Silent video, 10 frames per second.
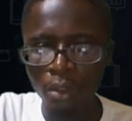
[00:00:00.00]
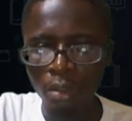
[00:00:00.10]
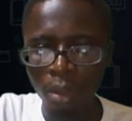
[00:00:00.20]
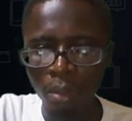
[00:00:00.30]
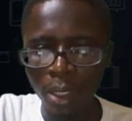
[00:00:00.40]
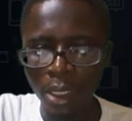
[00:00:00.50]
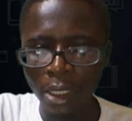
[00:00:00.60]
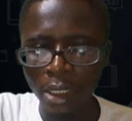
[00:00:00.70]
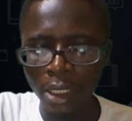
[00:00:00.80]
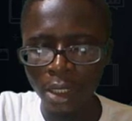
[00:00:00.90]
Remember
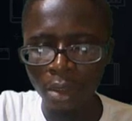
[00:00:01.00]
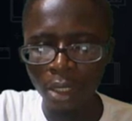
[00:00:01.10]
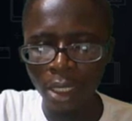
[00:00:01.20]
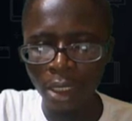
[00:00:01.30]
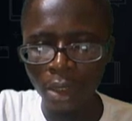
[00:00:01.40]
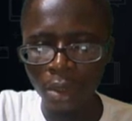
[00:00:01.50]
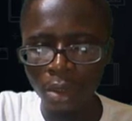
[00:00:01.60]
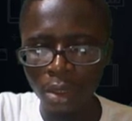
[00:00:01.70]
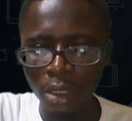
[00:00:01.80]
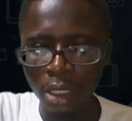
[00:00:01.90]
that your
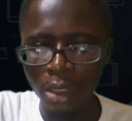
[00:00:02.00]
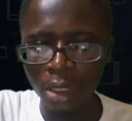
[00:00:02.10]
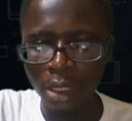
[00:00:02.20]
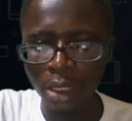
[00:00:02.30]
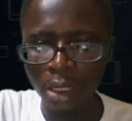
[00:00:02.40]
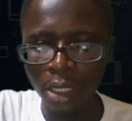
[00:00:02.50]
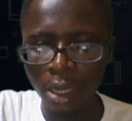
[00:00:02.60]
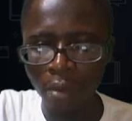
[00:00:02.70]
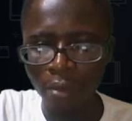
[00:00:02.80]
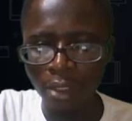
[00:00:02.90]
radius is actually
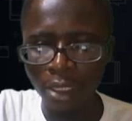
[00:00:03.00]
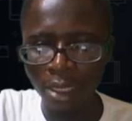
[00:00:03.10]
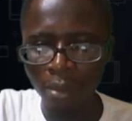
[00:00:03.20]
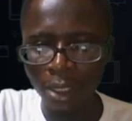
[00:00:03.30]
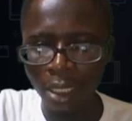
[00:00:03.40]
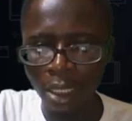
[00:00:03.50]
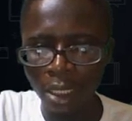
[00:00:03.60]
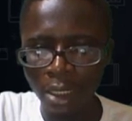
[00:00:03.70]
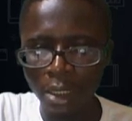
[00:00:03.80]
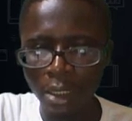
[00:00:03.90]
half of a diameter,
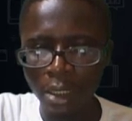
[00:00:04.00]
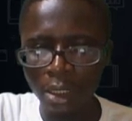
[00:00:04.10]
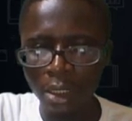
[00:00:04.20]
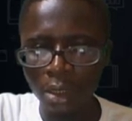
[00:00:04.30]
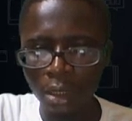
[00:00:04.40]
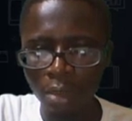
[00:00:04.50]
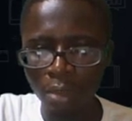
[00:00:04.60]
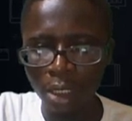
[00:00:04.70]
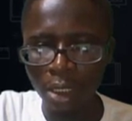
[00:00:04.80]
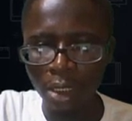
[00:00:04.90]
so it
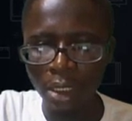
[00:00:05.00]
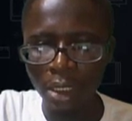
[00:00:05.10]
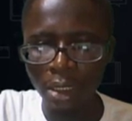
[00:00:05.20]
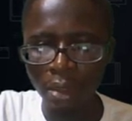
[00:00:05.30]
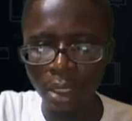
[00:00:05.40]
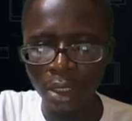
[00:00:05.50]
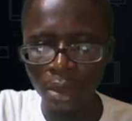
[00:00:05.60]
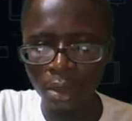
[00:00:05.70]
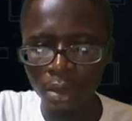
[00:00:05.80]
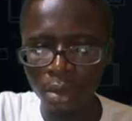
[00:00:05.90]
means that the
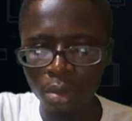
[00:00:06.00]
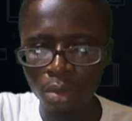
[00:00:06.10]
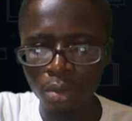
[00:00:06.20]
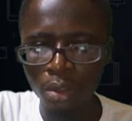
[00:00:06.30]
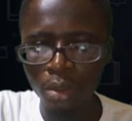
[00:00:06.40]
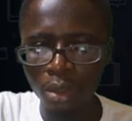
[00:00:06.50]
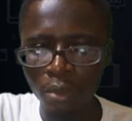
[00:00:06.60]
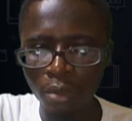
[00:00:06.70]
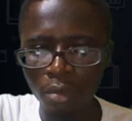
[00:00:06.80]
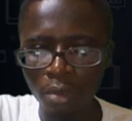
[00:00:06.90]
radius will be
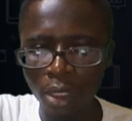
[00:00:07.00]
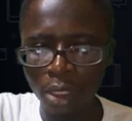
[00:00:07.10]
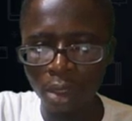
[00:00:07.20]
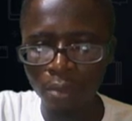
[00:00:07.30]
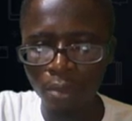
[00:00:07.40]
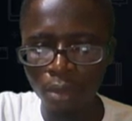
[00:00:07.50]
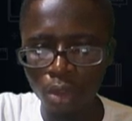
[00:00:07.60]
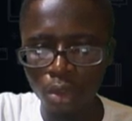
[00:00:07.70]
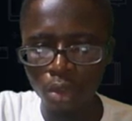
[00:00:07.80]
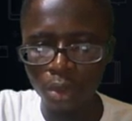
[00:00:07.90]
12 all over
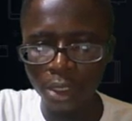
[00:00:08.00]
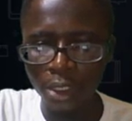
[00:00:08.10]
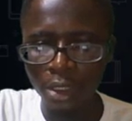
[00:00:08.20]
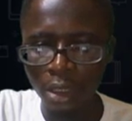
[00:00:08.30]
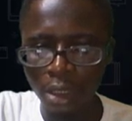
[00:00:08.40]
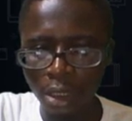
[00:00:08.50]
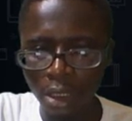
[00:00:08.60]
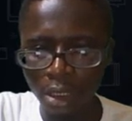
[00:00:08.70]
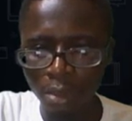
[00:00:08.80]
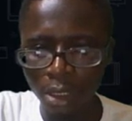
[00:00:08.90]
2, which is 6
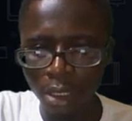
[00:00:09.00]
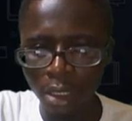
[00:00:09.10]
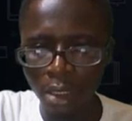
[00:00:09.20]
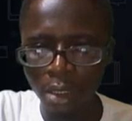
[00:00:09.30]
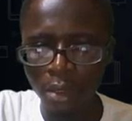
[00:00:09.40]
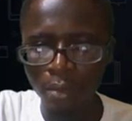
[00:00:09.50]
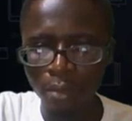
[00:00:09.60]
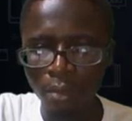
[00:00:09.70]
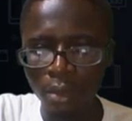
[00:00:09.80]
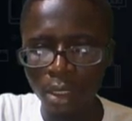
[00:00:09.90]
centimeter.
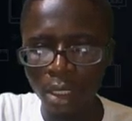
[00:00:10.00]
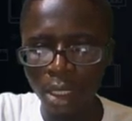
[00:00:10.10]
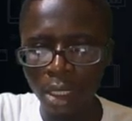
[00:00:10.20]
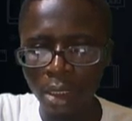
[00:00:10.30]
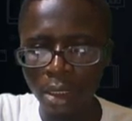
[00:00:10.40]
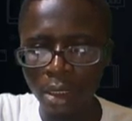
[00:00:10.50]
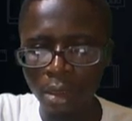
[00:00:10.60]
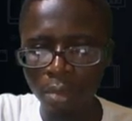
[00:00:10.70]
And